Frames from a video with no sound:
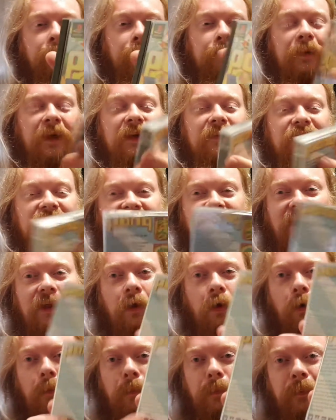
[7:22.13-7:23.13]
beefs it
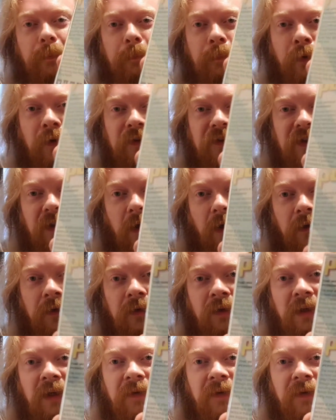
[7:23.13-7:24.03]
up, puts it on,